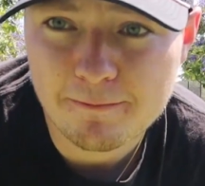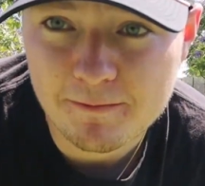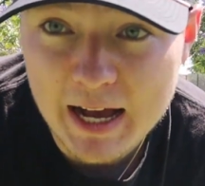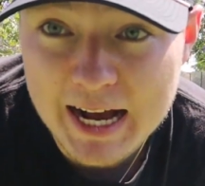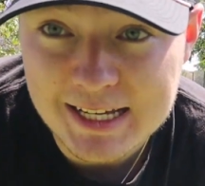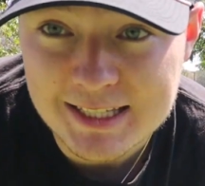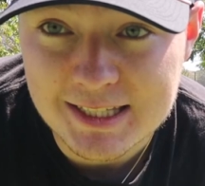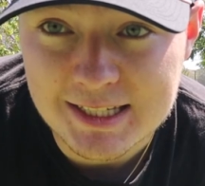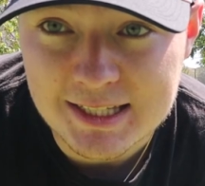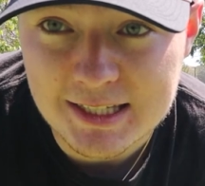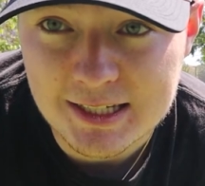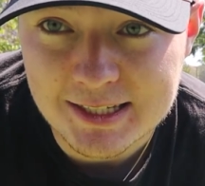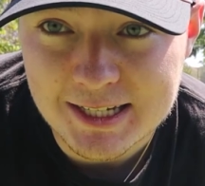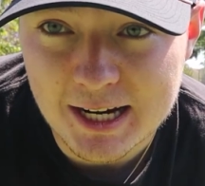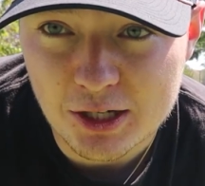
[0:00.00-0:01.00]
fast these
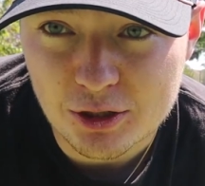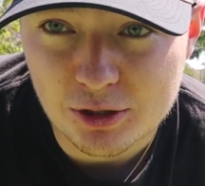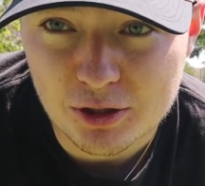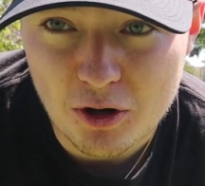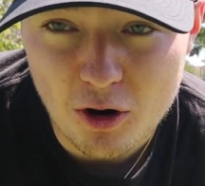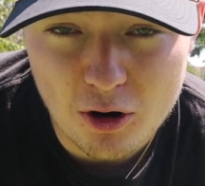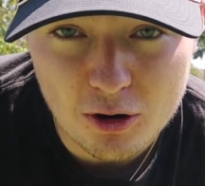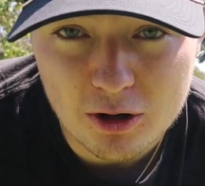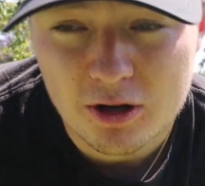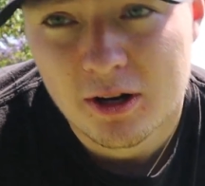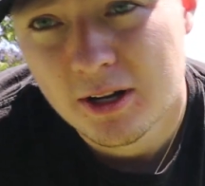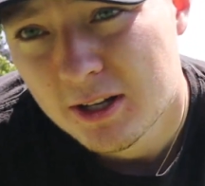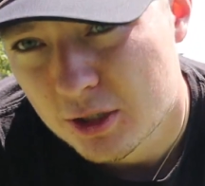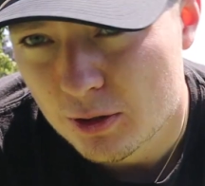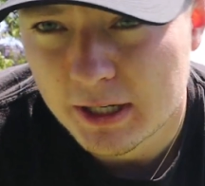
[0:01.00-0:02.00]
things actually are.
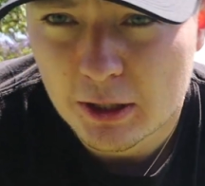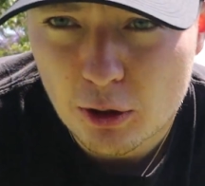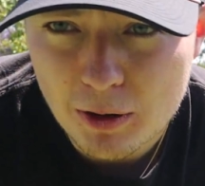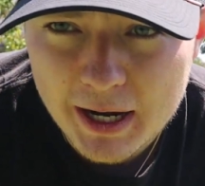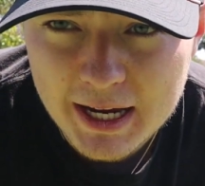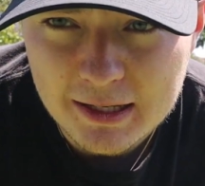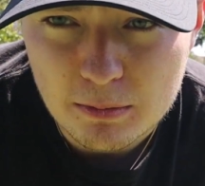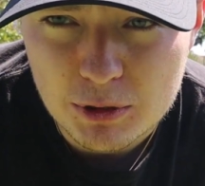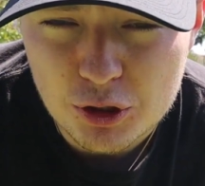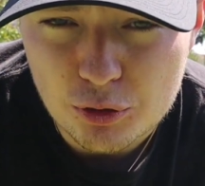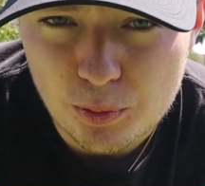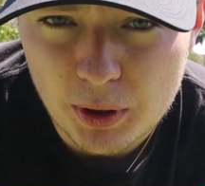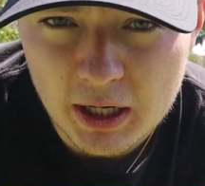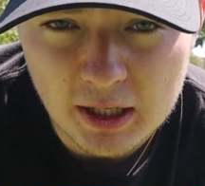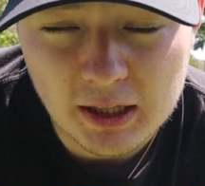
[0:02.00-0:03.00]
So I can go ahead and
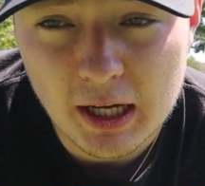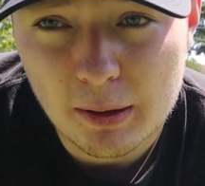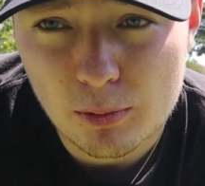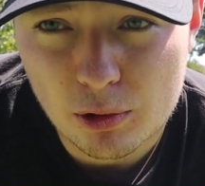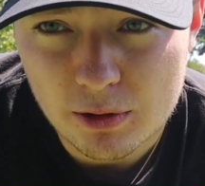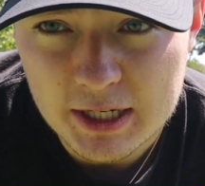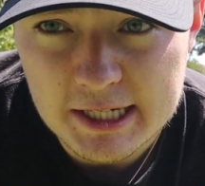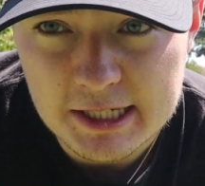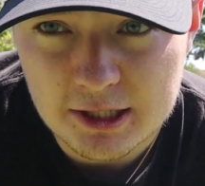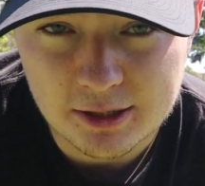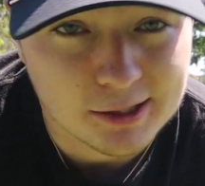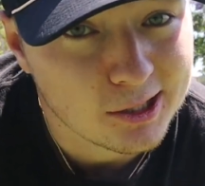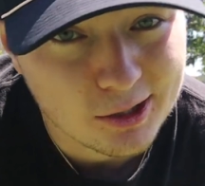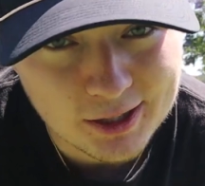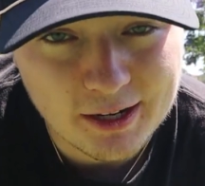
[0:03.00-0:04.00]
2-putt a lot more
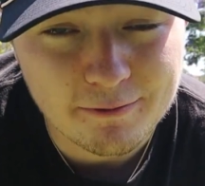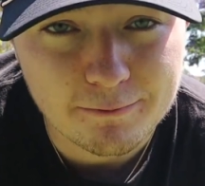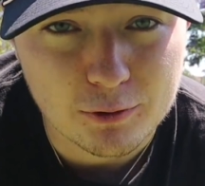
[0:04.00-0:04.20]
easily on that